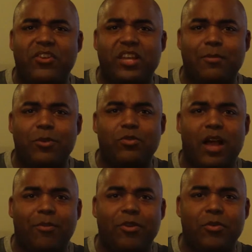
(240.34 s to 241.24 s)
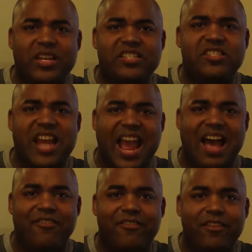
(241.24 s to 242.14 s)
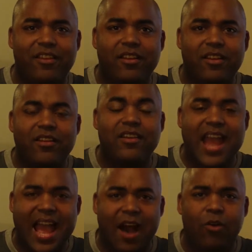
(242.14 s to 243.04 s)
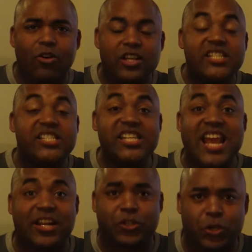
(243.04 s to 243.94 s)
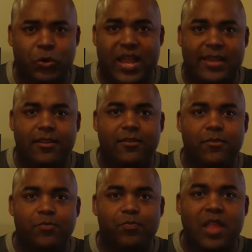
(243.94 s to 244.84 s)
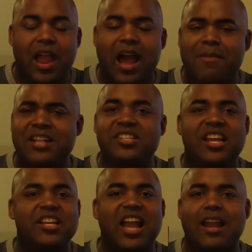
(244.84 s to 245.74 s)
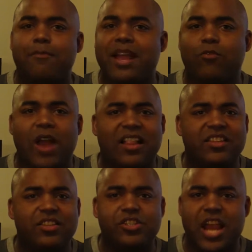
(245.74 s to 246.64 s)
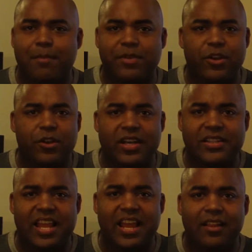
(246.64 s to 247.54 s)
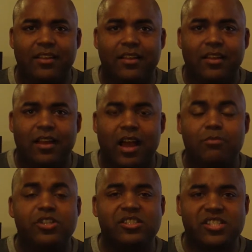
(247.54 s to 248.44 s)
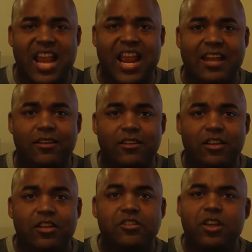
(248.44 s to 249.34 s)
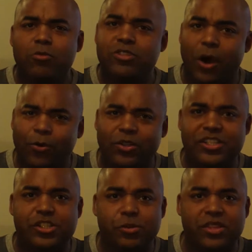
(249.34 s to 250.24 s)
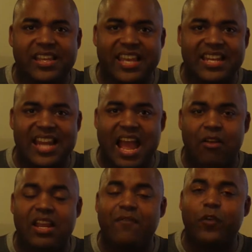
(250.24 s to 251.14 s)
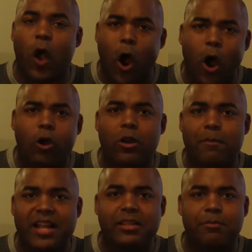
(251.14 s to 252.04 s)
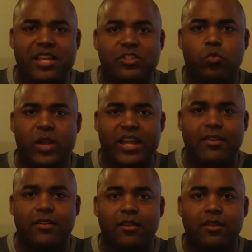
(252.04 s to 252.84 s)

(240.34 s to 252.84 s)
the WWE staff. Now, stick to it. I'm not saying you got to make Riley the champion or anything. I'm just saying, don't totally shoot the kid down if you are going to make The Miz win.